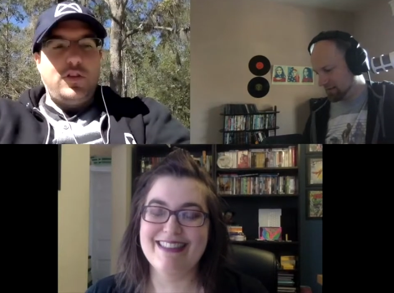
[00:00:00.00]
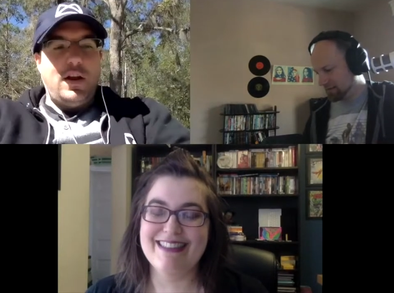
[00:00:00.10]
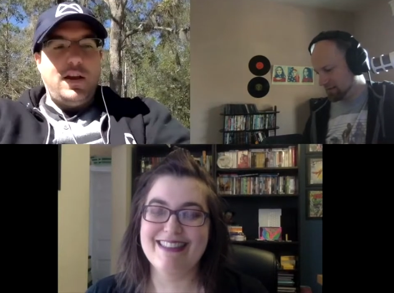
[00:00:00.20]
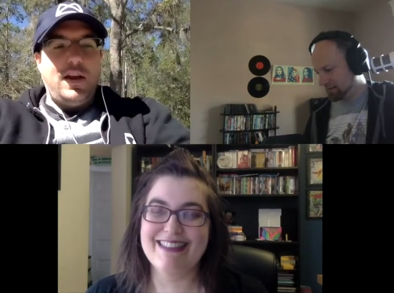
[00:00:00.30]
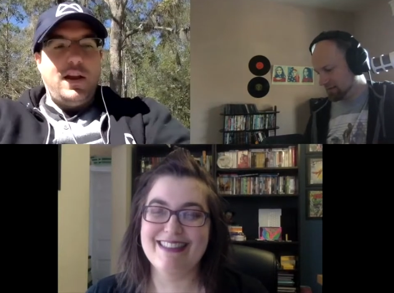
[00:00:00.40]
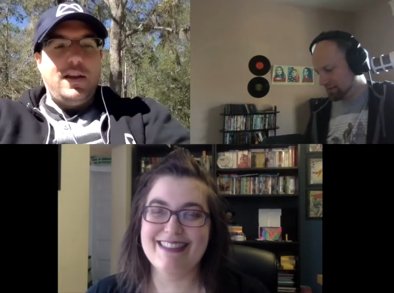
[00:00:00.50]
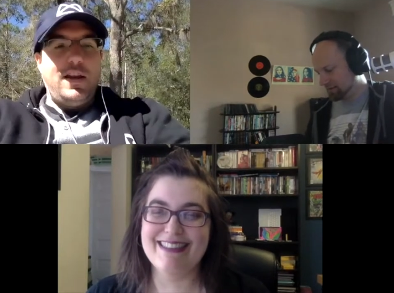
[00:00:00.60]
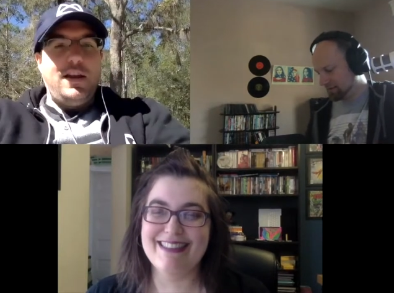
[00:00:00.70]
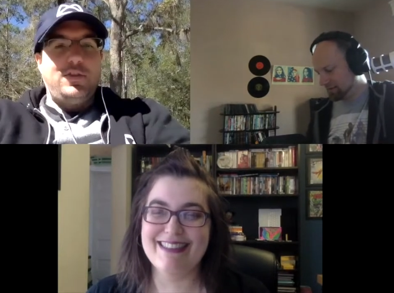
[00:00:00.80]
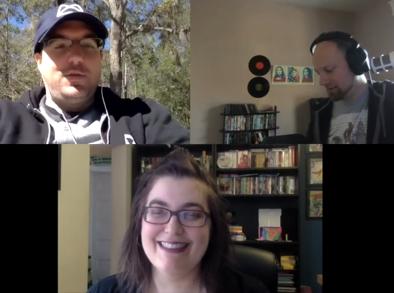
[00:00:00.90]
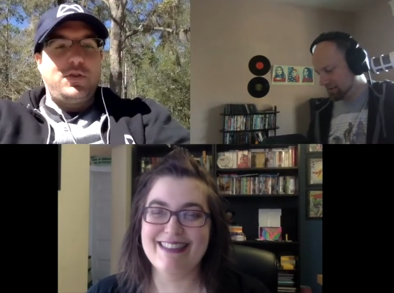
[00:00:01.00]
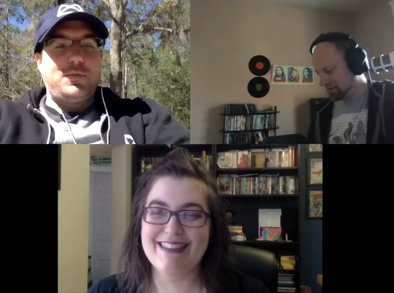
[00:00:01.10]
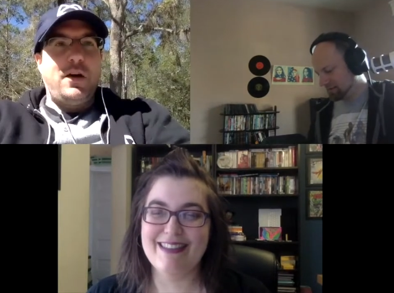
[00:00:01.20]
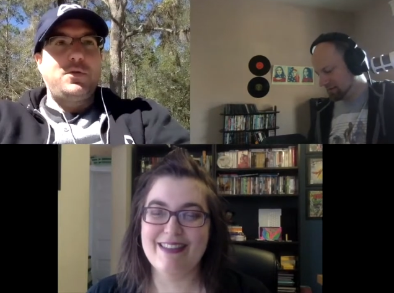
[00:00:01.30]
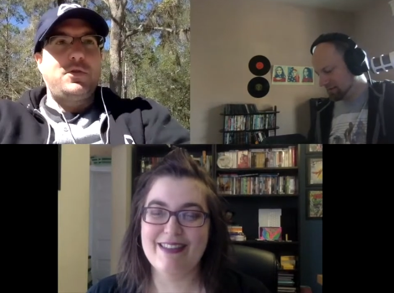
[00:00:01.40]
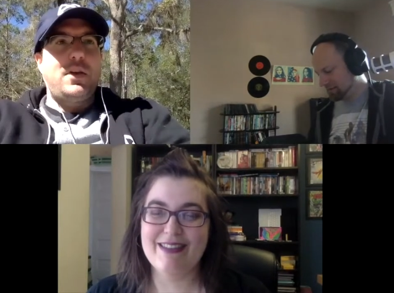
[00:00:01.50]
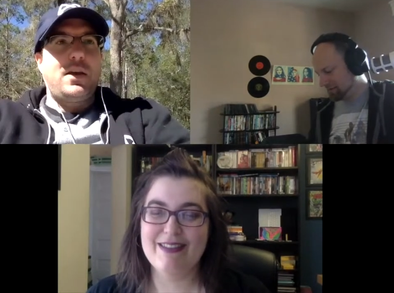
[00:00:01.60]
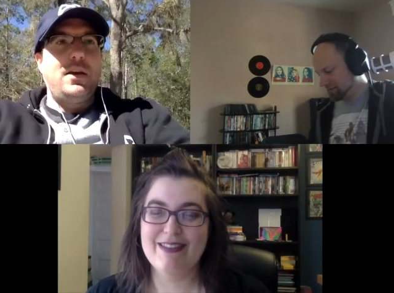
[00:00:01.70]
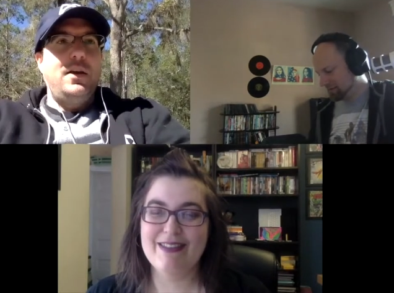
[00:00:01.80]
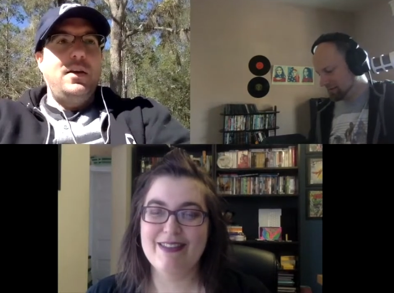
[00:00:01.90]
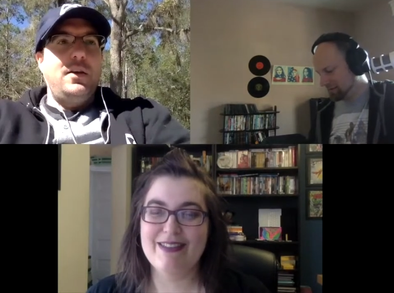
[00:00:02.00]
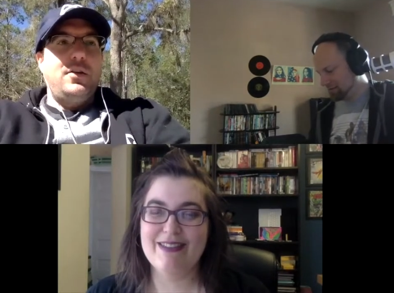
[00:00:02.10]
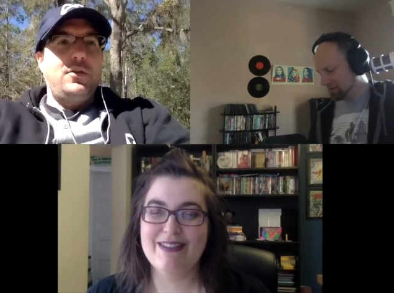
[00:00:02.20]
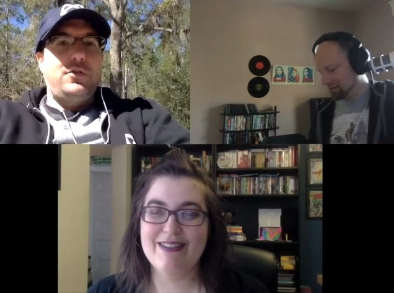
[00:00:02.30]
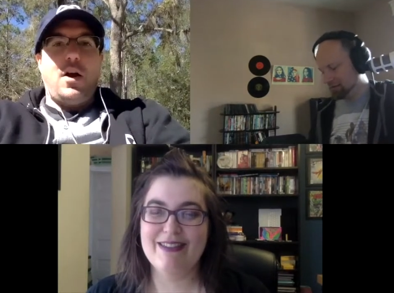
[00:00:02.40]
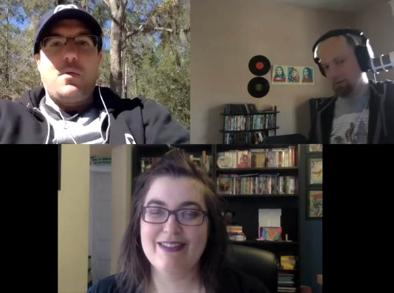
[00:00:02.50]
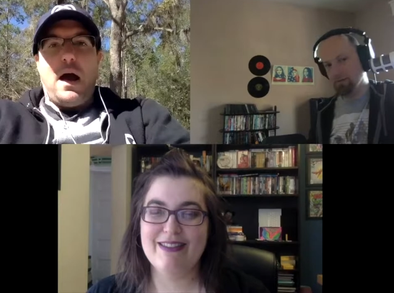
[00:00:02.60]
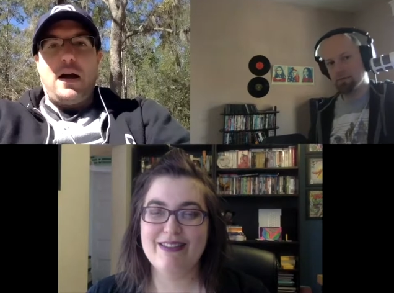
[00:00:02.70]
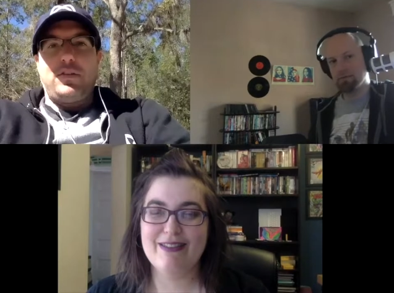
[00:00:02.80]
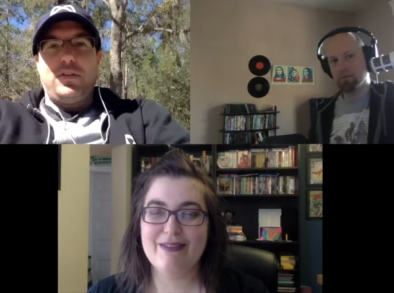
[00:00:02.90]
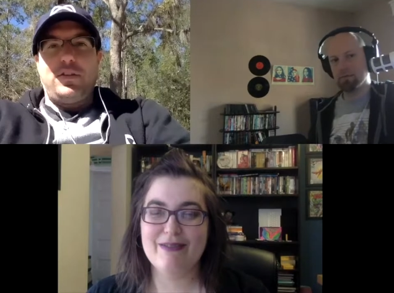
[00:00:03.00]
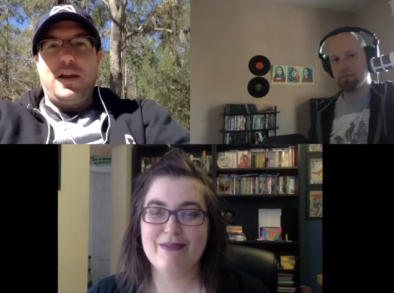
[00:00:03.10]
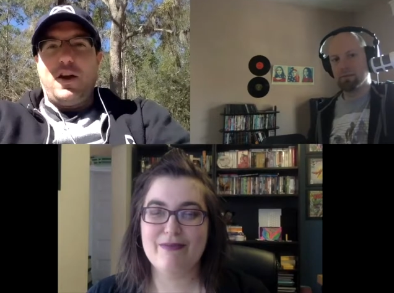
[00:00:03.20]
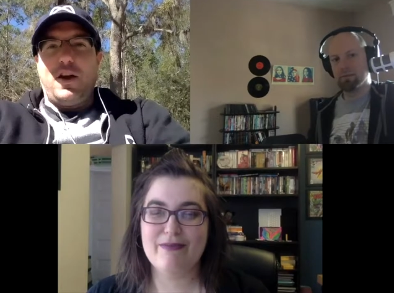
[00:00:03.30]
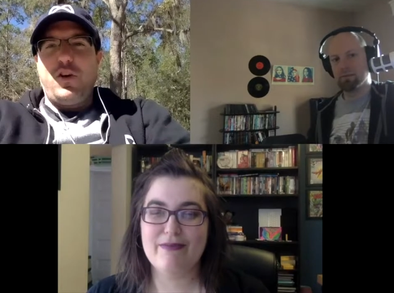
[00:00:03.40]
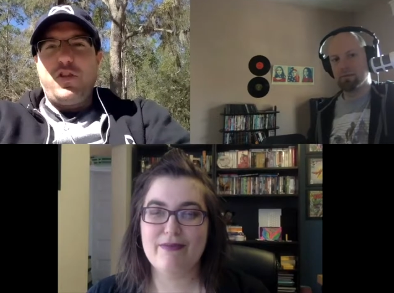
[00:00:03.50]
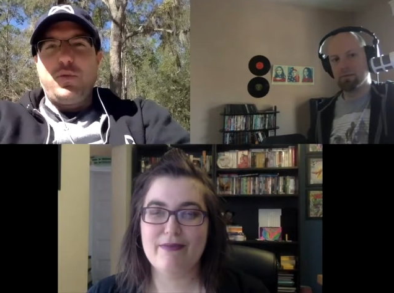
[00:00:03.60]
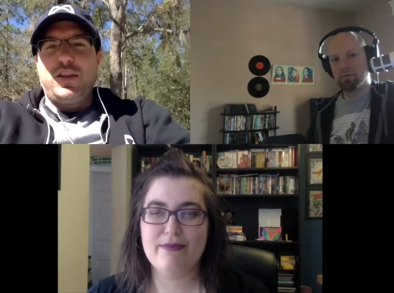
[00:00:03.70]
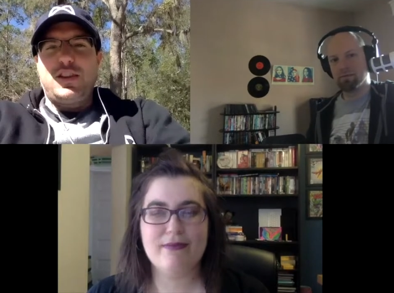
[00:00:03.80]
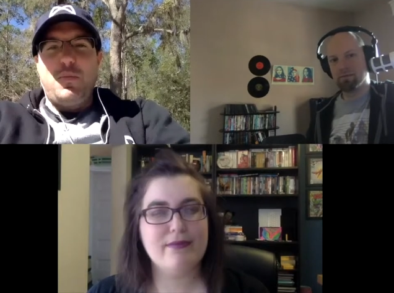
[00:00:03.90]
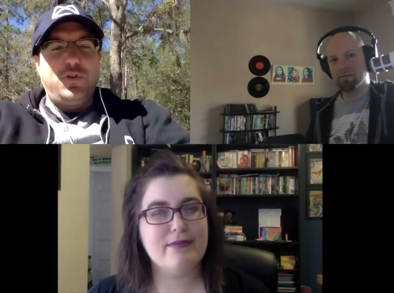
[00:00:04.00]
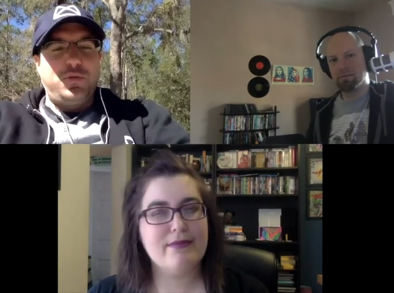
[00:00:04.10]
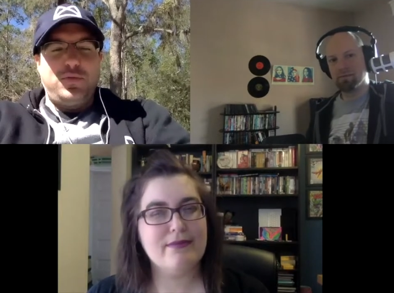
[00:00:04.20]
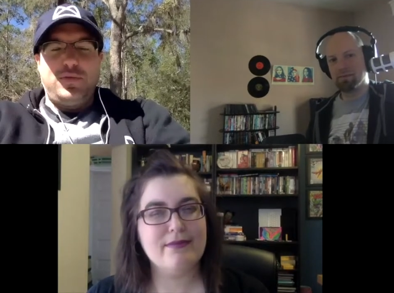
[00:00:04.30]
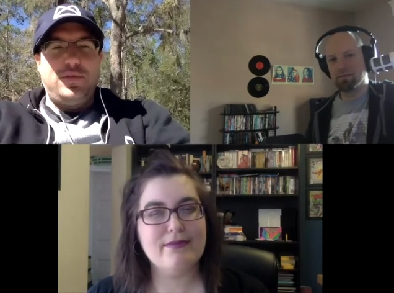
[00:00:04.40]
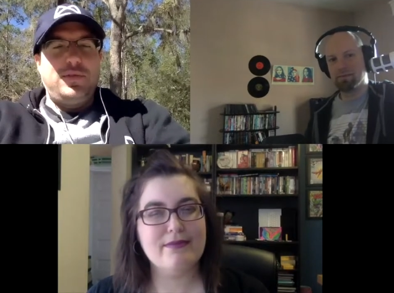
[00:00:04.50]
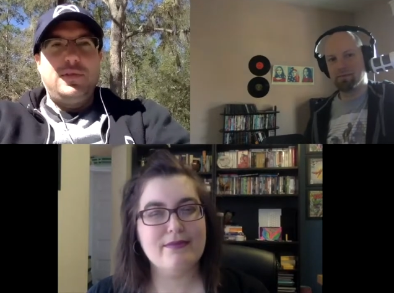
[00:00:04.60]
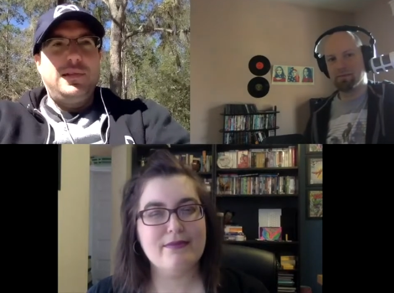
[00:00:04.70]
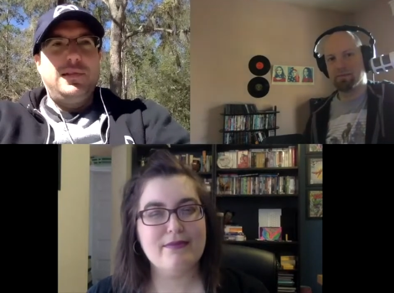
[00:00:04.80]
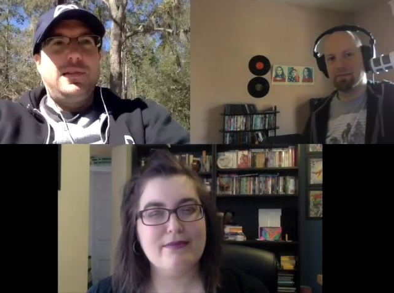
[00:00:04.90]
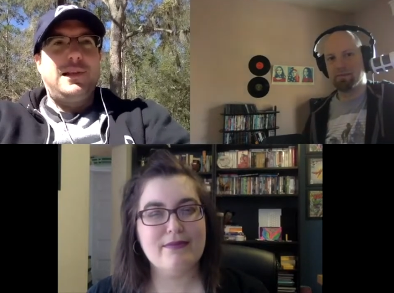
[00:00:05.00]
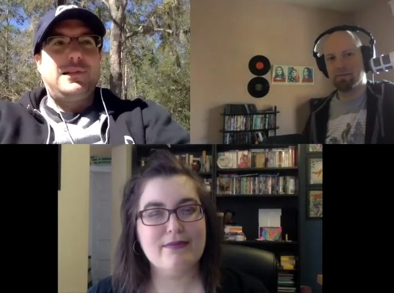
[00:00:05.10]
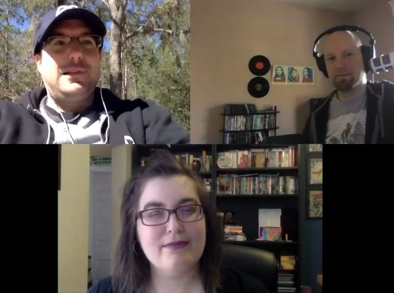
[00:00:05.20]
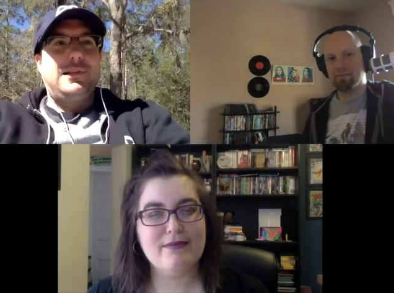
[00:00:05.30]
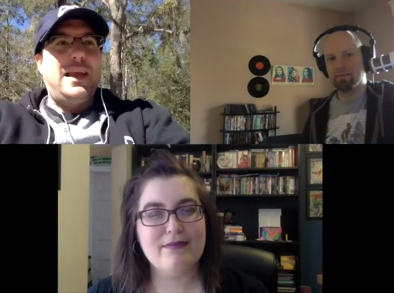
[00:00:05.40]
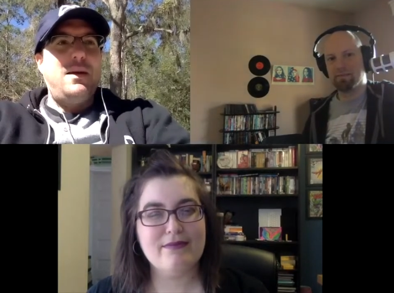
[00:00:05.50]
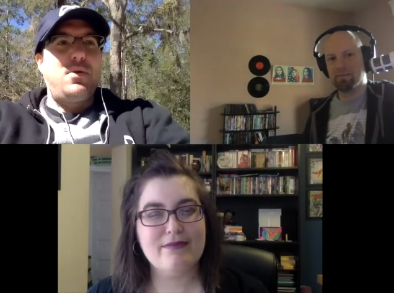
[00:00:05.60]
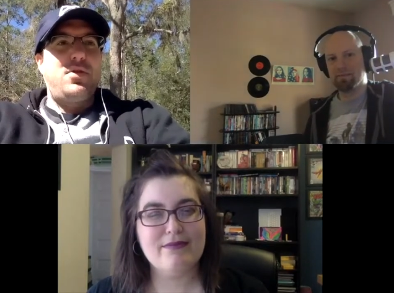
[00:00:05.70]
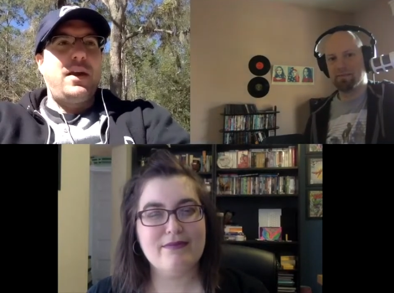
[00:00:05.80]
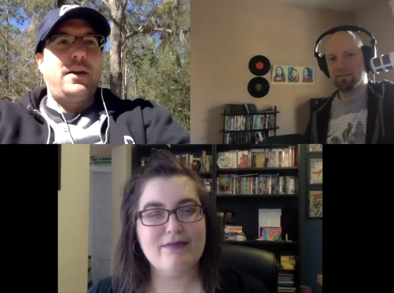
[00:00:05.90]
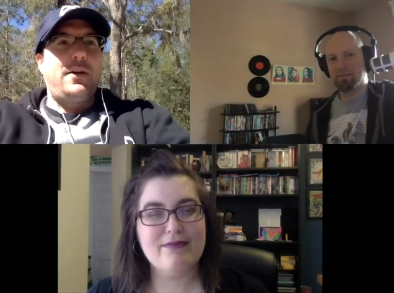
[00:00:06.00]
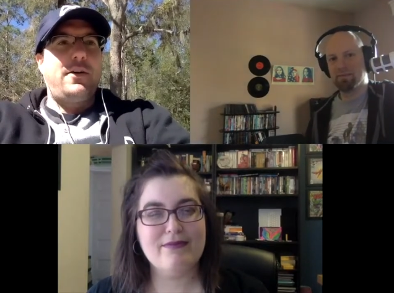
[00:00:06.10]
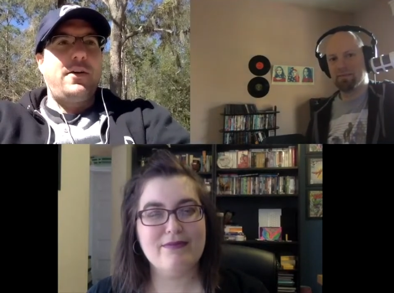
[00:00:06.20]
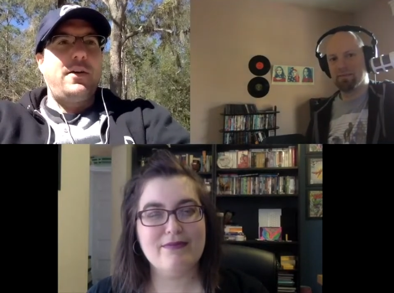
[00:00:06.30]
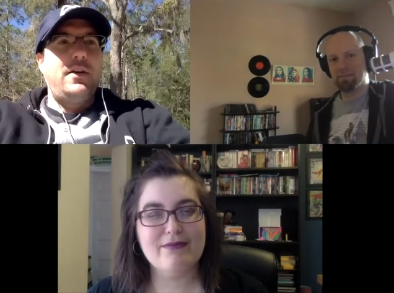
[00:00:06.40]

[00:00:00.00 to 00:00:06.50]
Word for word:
Speaker 1: and and his response was like cigar boxes, and I thought that was like the most like lame thing I'd heard.